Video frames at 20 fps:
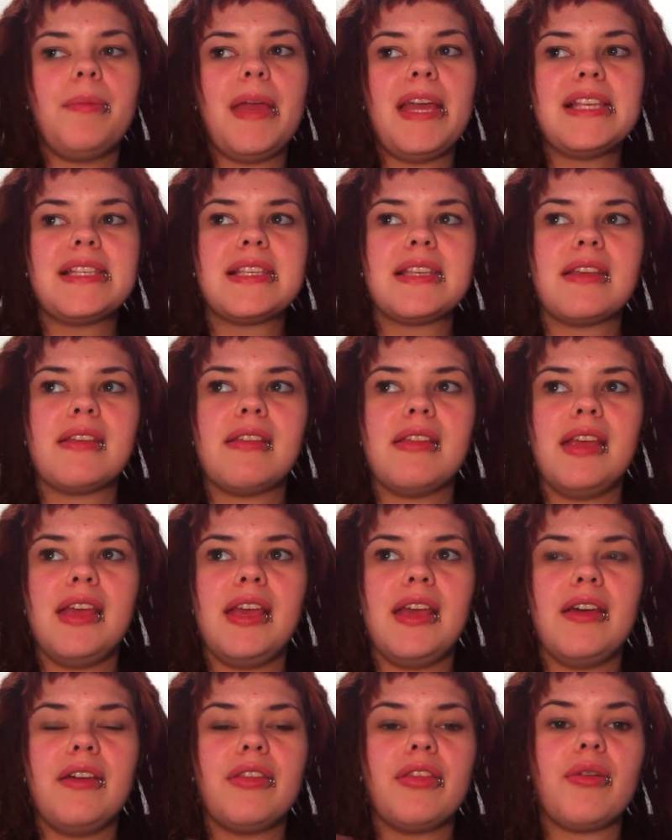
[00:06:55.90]

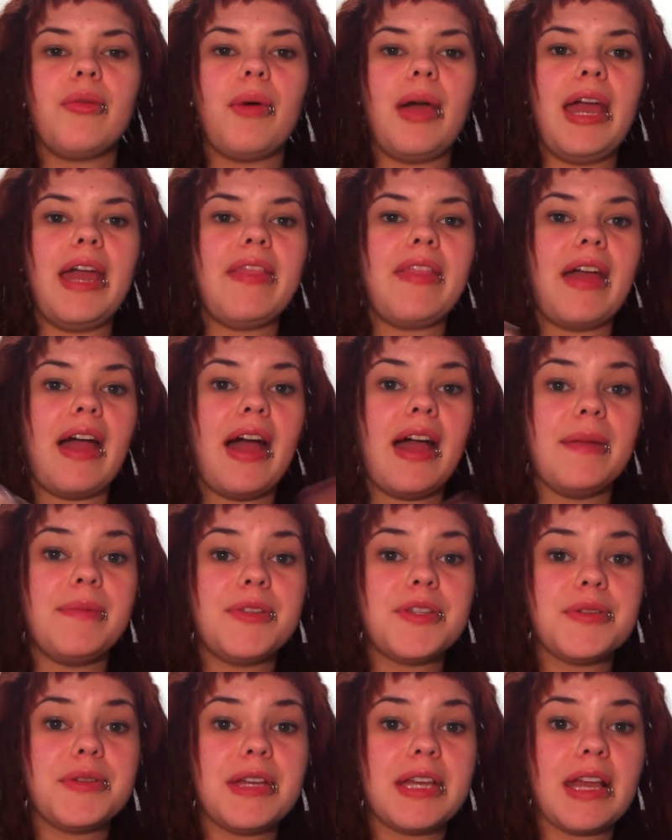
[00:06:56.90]
basically the way that
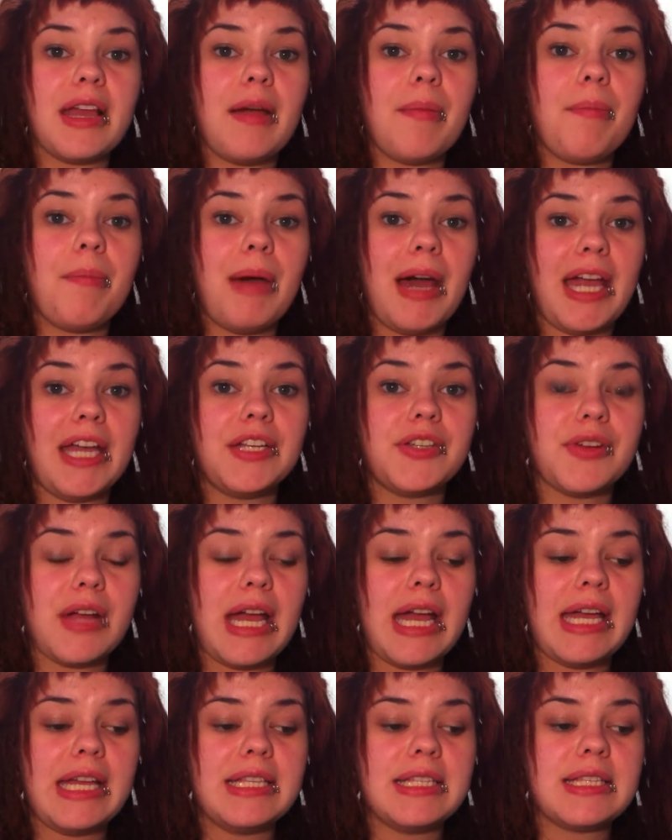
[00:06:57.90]
I'm doing my
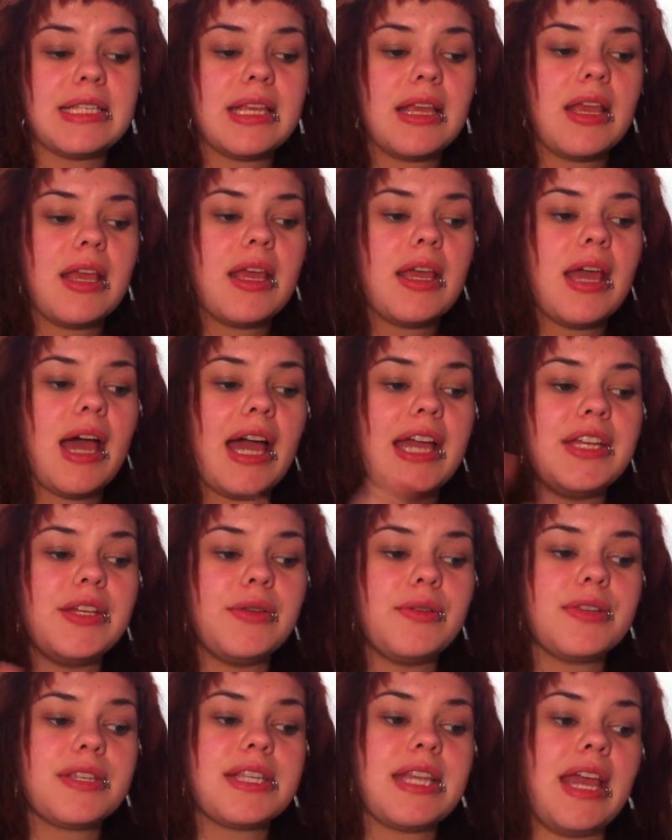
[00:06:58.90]
dreads, I
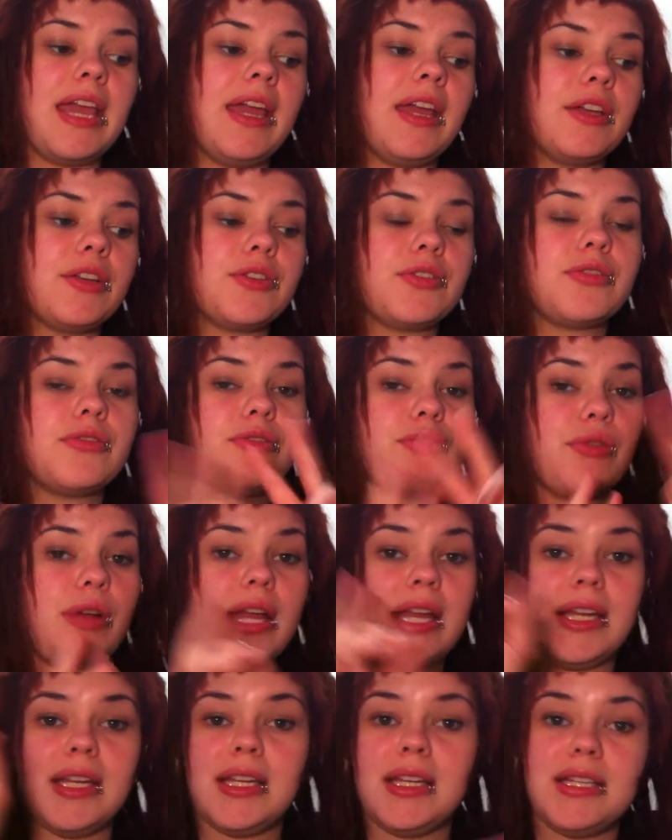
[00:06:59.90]
used a
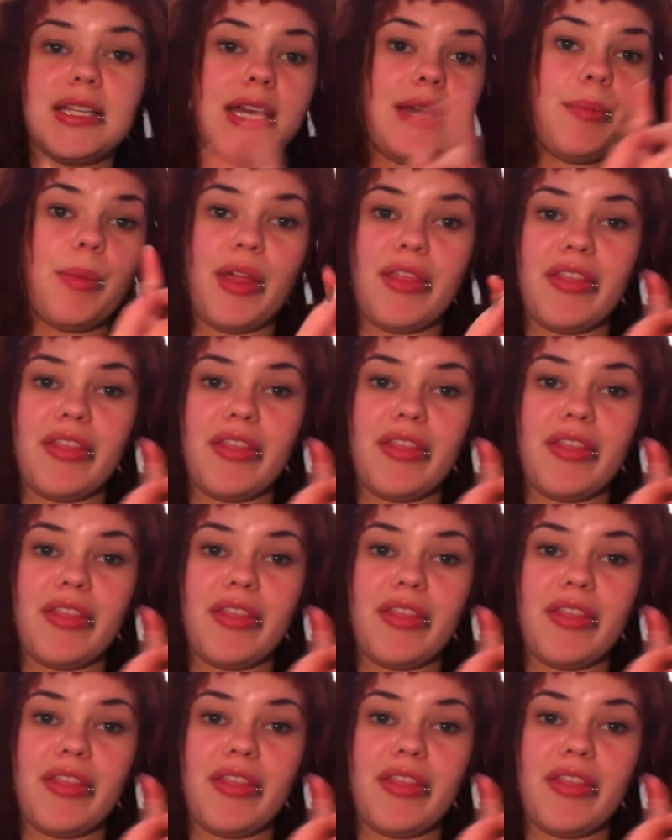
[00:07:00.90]
dread in a day